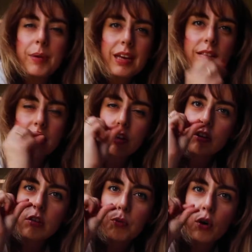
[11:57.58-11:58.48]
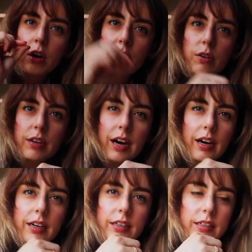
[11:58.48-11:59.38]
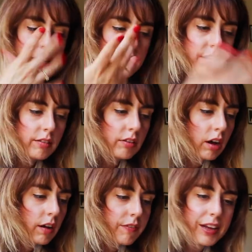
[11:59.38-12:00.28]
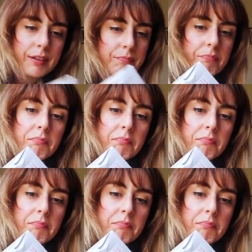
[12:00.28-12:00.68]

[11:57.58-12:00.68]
beads that you just pour on your tongue and they dissolve and